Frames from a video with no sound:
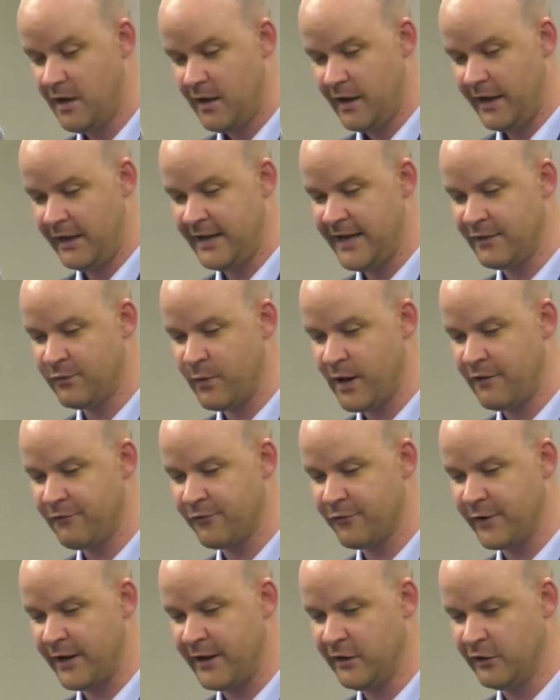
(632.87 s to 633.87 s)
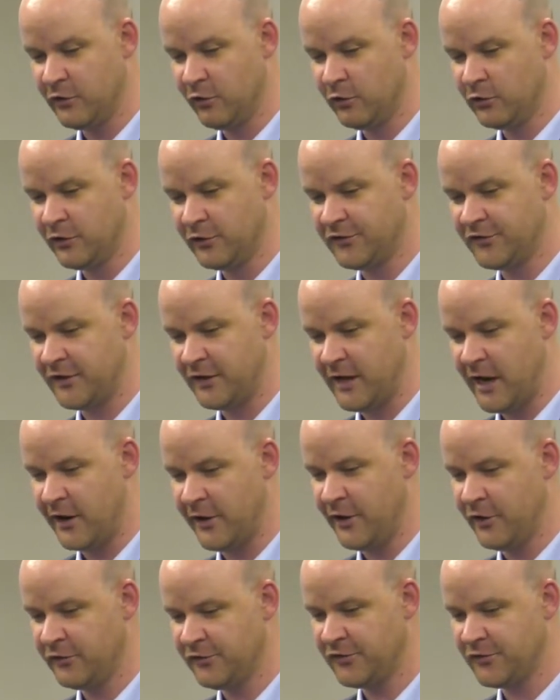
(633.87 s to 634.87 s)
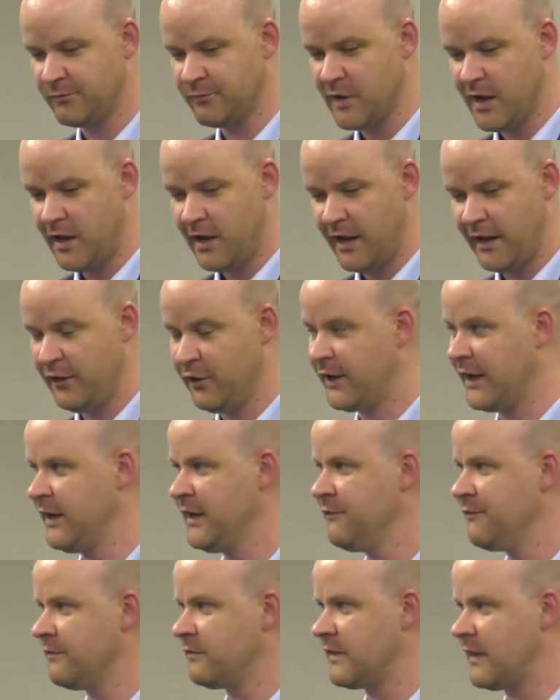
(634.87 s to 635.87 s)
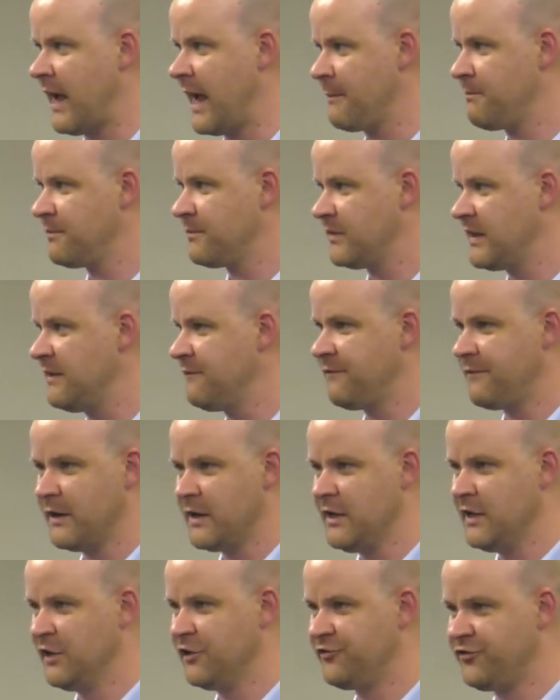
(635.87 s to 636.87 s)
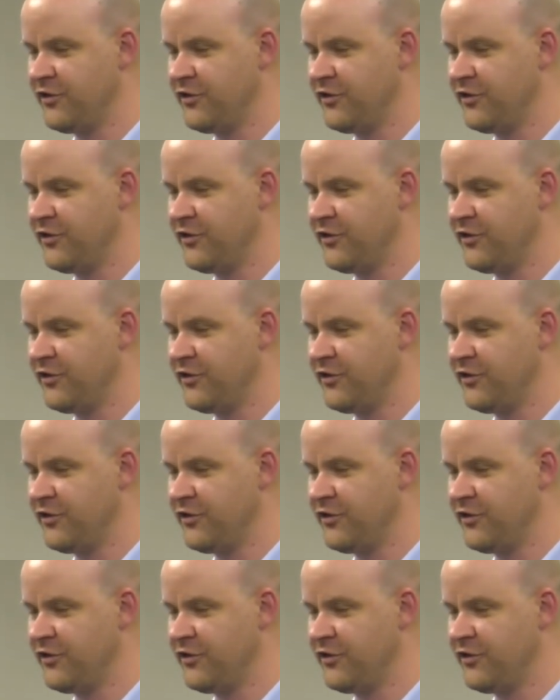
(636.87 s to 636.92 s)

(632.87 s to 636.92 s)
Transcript: In that way, I've created all those scenarios, and you can even type deeper here in